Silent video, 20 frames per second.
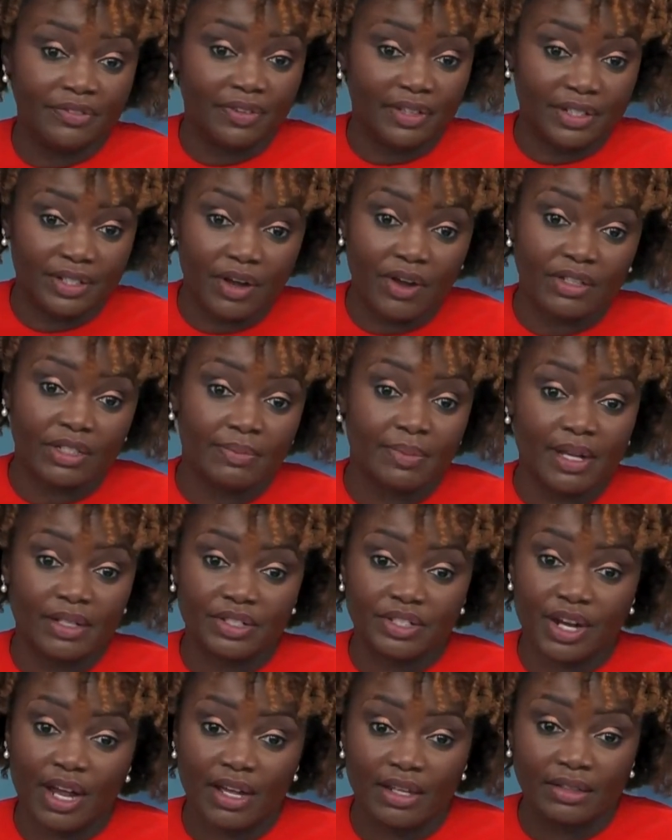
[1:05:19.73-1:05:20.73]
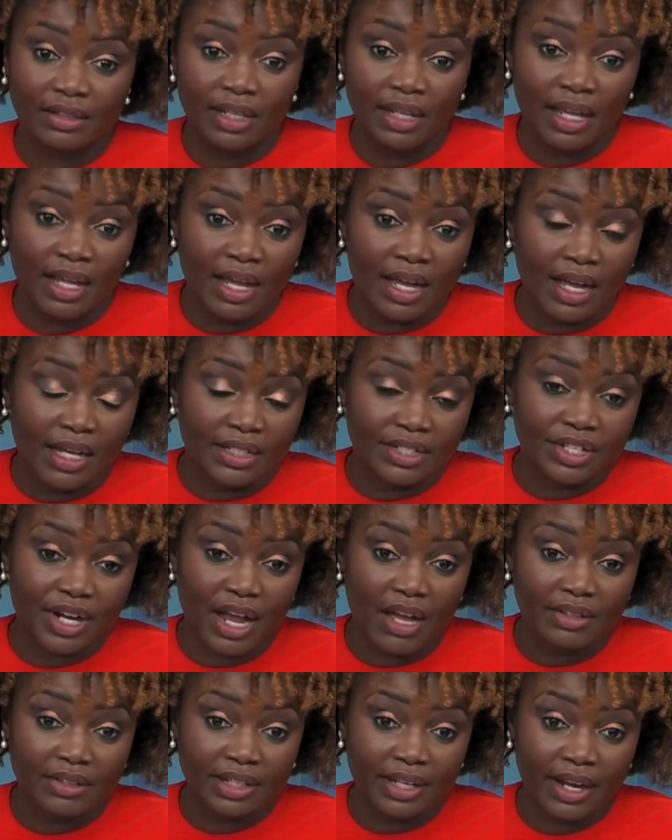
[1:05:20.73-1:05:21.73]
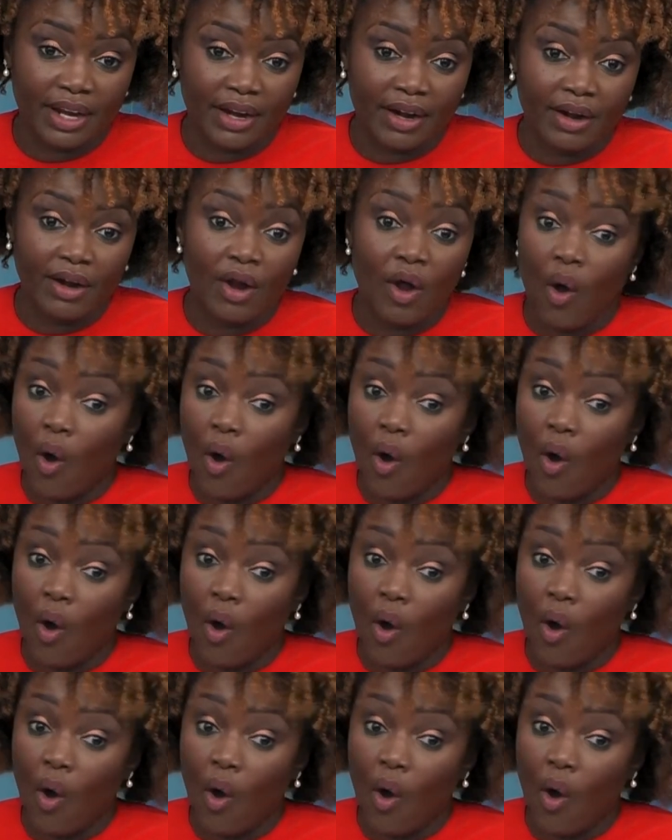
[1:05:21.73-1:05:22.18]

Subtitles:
I talked about child care.